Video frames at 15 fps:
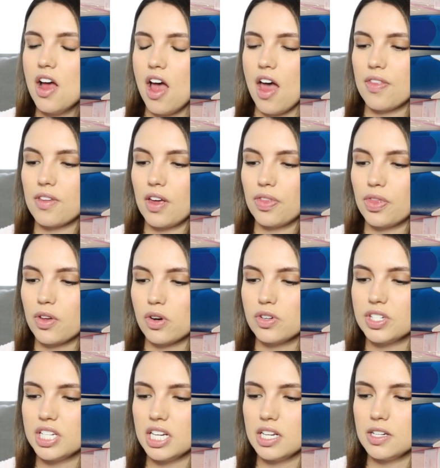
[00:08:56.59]
and then
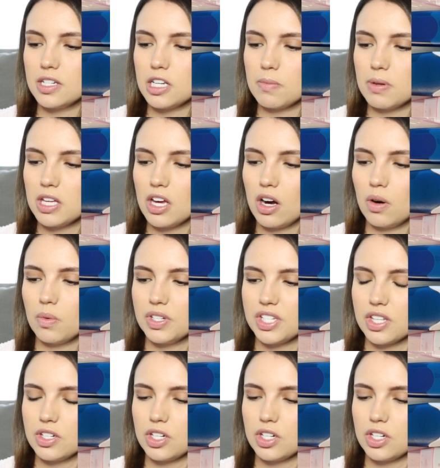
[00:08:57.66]
13 DPO was the